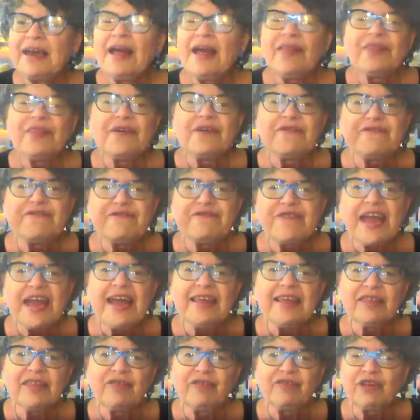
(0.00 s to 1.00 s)
the
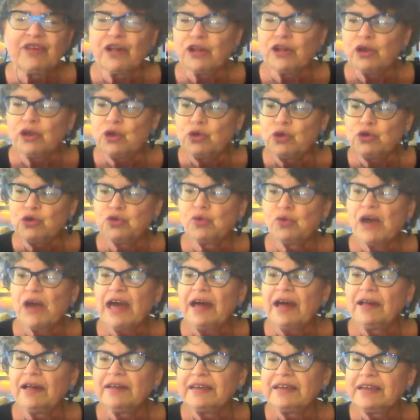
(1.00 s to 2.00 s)
faithful who
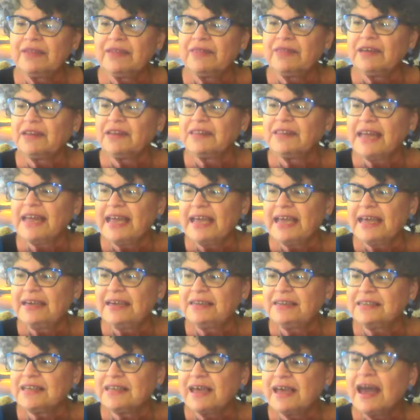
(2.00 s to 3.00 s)
dwell in the
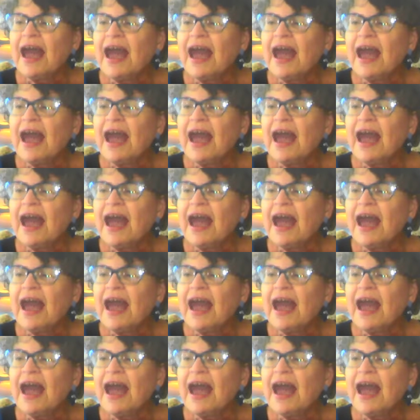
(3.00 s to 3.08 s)
land."